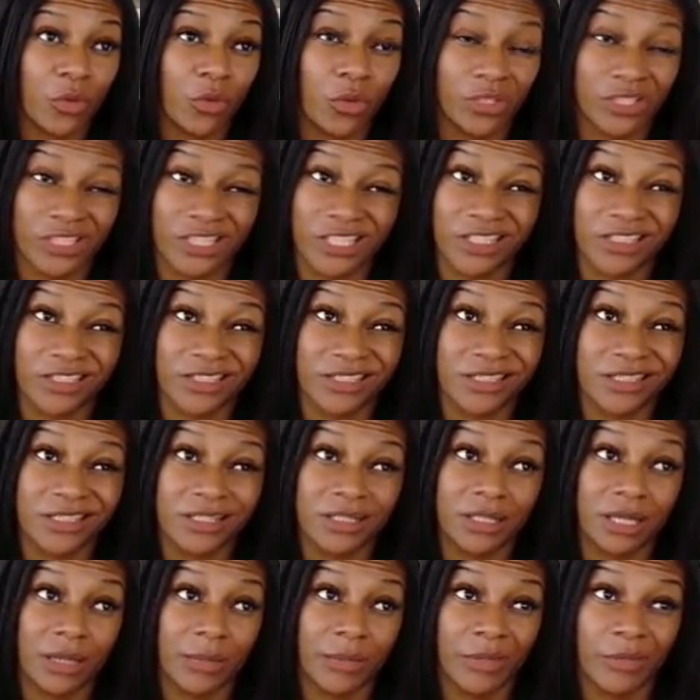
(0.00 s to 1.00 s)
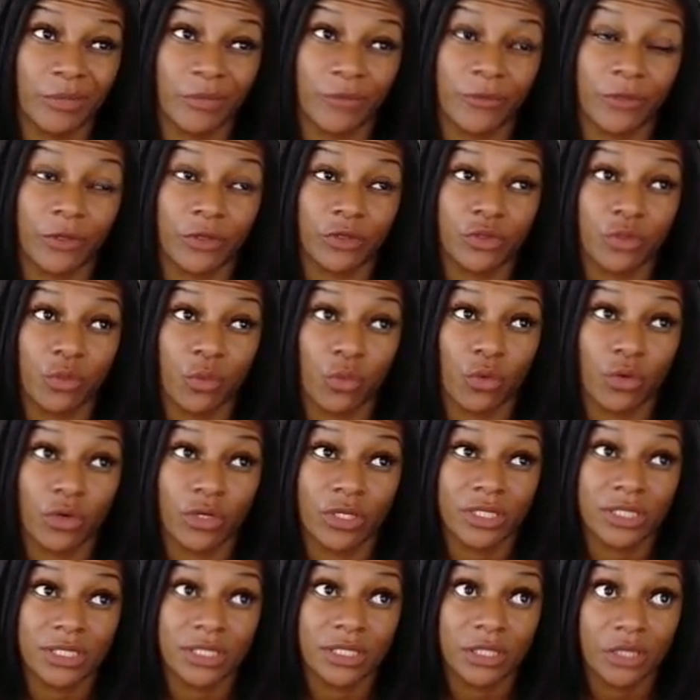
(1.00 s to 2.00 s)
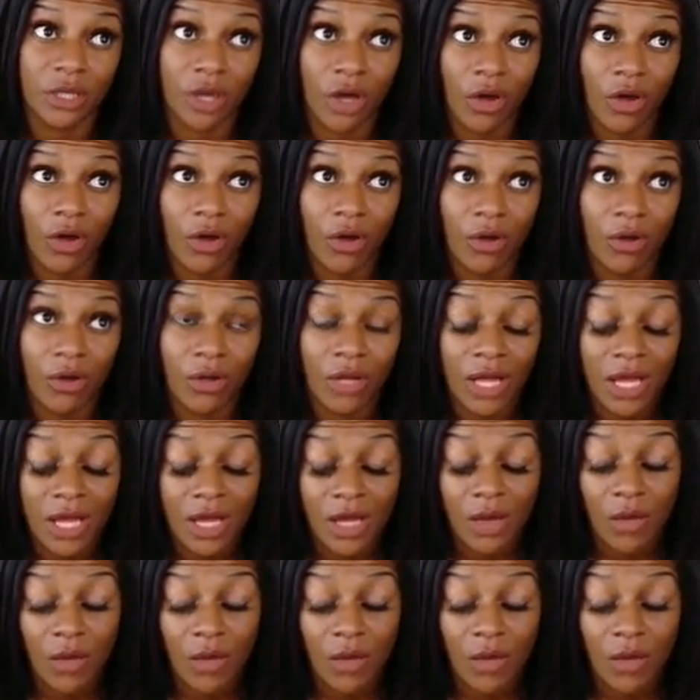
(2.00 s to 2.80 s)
or jealousy that people felt towards y'all,